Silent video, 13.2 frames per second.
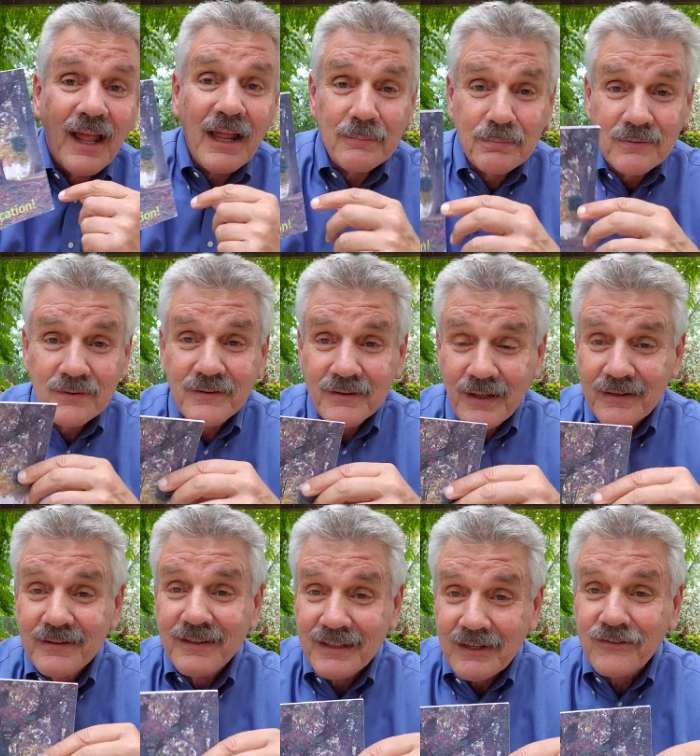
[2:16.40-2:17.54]
That
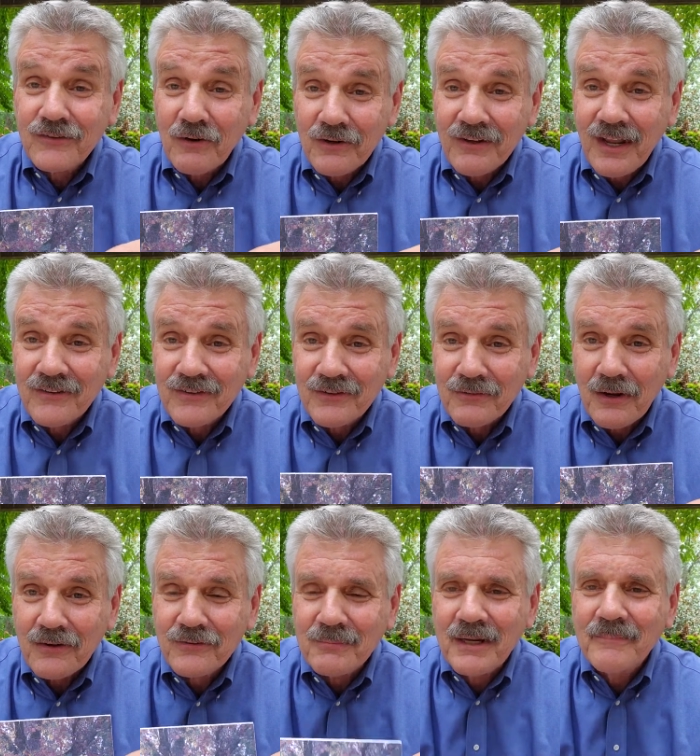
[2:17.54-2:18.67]
gets their attention,
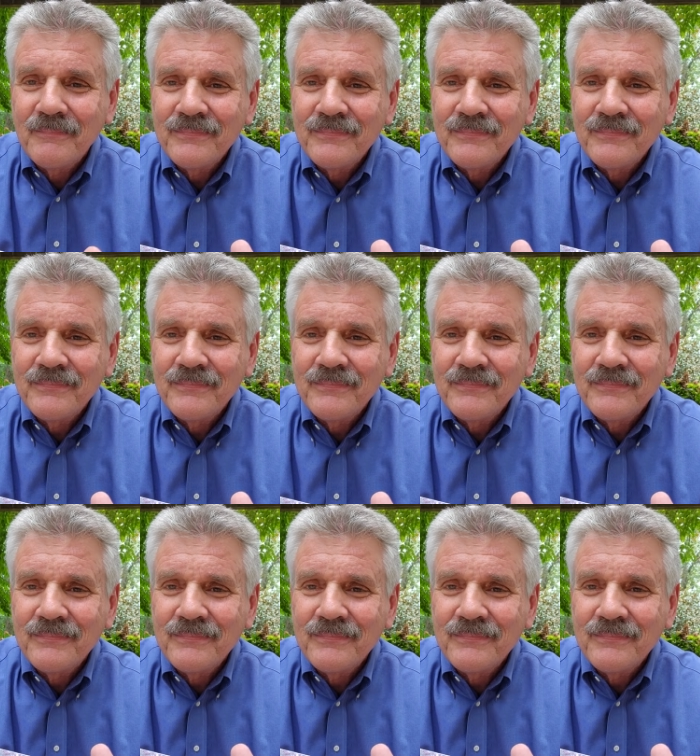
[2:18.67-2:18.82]
trust me.